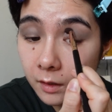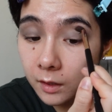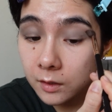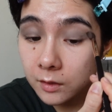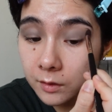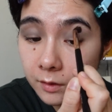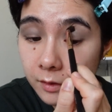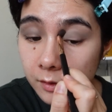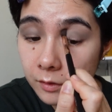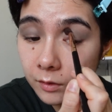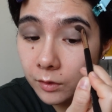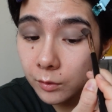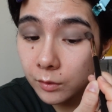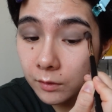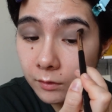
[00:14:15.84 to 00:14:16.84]
I just got the
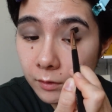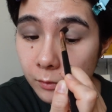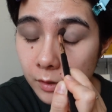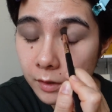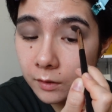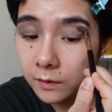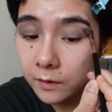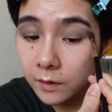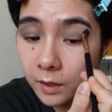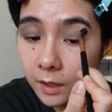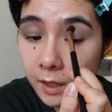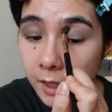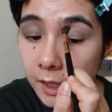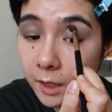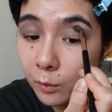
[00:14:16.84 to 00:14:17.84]
Zoeva ones.
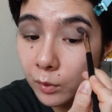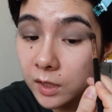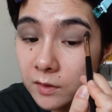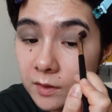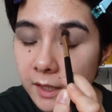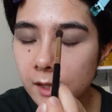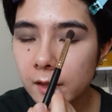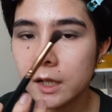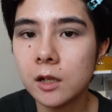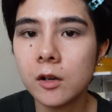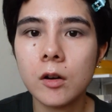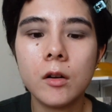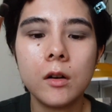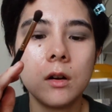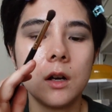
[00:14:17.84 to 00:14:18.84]
And I wanted to get like
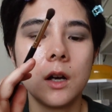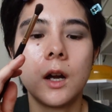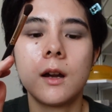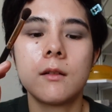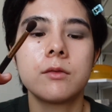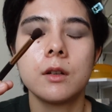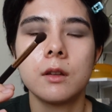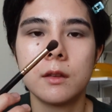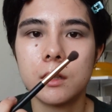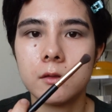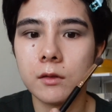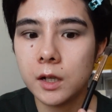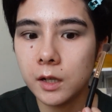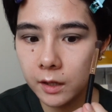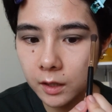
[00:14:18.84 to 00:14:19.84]
everything,
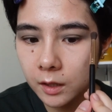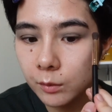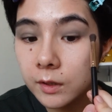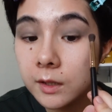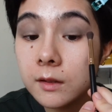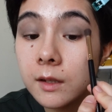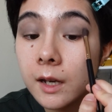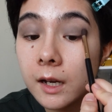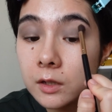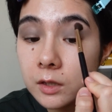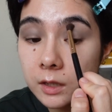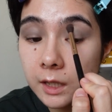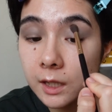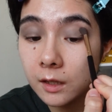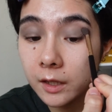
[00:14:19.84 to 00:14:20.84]
right? Like I wanted to
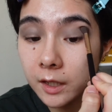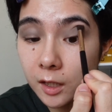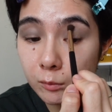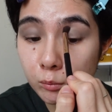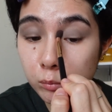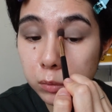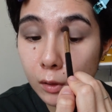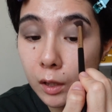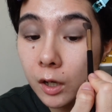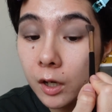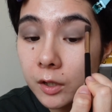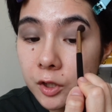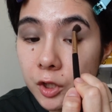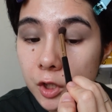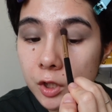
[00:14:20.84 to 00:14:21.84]
actually get like a
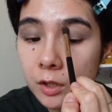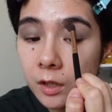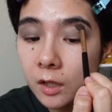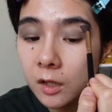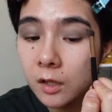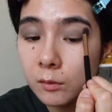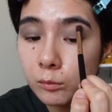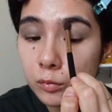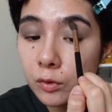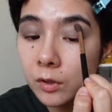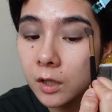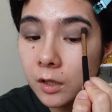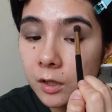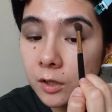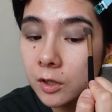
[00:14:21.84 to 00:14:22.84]
blush
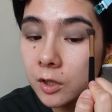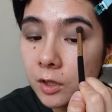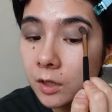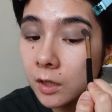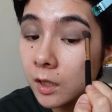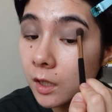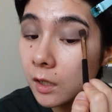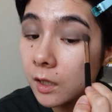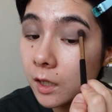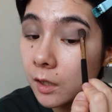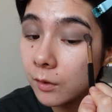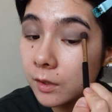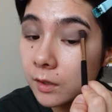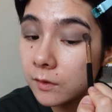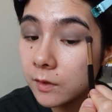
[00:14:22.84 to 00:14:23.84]
brush. I
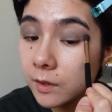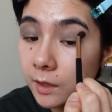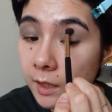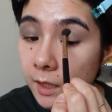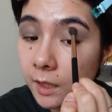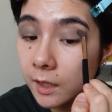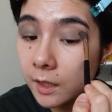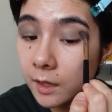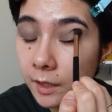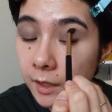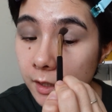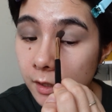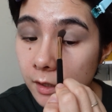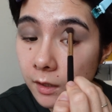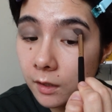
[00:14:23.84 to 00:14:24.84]
wanted to get
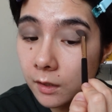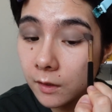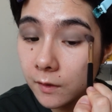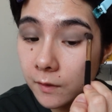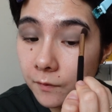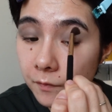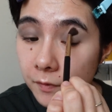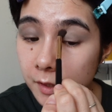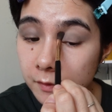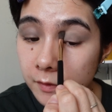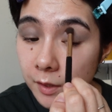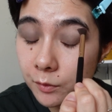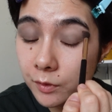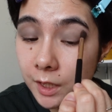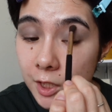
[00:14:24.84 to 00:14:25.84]
like a
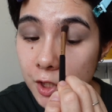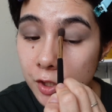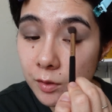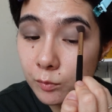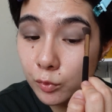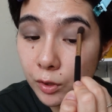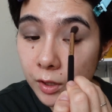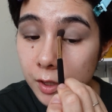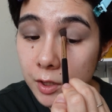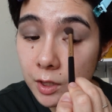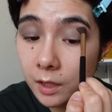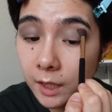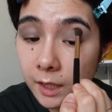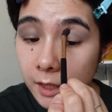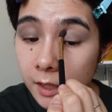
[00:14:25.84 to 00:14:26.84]
foundation brush,
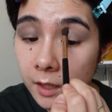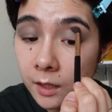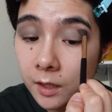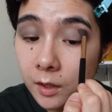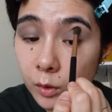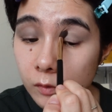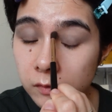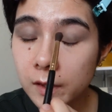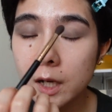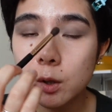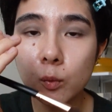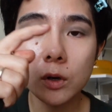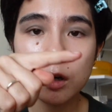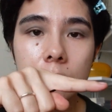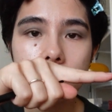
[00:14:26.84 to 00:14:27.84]
like the flat
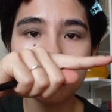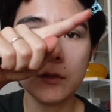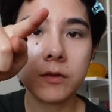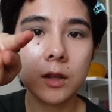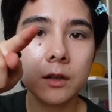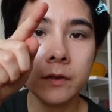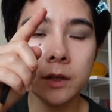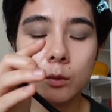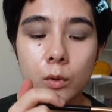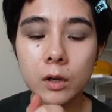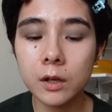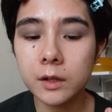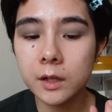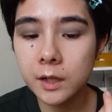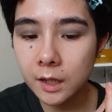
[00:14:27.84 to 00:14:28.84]
one, the fluffy
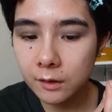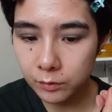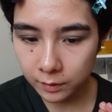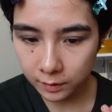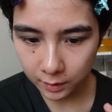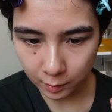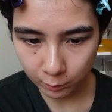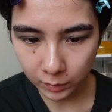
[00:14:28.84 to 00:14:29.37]
one, and everything.